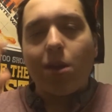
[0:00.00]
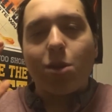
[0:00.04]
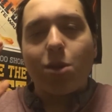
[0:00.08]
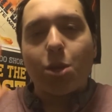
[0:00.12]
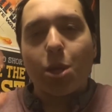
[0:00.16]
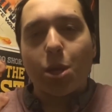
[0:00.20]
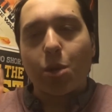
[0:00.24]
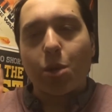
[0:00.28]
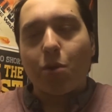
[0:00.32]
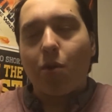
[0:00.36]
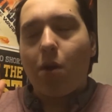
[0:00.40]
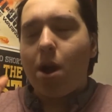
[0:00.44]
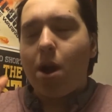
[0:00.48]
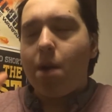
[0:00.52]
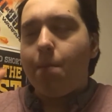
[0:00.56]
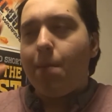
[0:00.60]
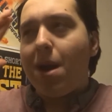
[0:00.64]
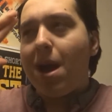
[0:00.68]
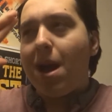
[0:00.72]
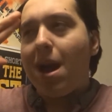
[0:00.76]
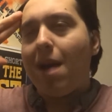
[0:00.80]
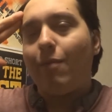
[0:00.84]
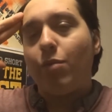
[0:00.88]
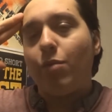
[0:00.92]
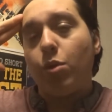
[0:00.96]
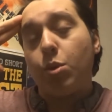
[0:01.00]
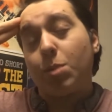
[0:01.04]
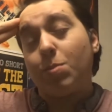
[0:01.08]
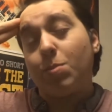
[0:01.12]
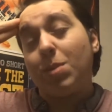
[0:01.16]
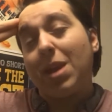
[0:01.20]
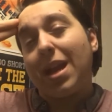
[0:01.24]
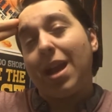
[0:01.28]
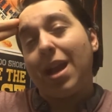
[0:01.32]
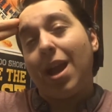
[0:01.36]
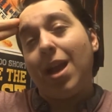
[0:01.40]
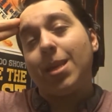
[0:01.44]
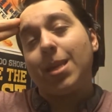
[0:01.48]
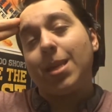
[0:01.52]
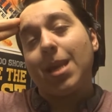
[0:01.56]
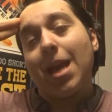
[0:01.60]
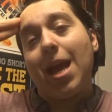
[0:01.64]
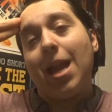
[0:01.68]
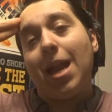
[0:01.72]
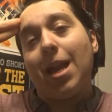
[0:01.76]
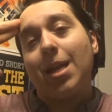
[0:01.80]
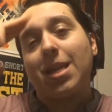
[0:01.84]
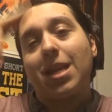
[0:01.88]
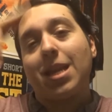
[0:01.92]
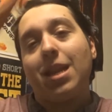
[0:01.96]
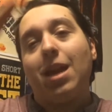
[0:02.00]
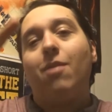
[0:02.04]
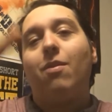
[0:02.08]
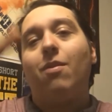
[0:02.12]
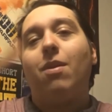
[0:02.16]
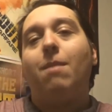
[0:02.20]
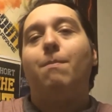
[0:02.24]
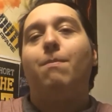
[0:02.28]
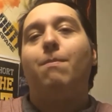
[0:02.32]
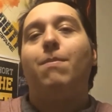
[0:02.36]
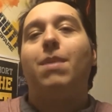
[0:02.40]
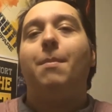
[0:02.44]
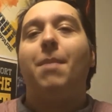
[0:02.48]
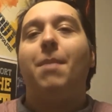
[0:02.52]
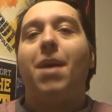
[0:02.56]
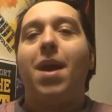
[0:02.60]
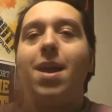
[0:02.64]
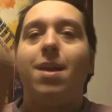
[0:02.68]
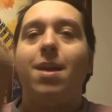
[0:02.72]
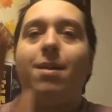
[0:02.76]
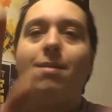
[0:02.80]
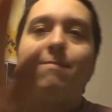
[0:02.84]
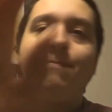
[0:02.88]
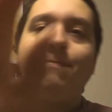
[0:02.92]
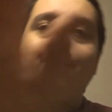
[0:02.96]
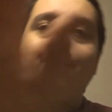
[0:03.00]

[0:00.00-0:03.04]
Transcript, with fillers: subscribe, have an awesome day guys, and I'll see you later on. Bye bye.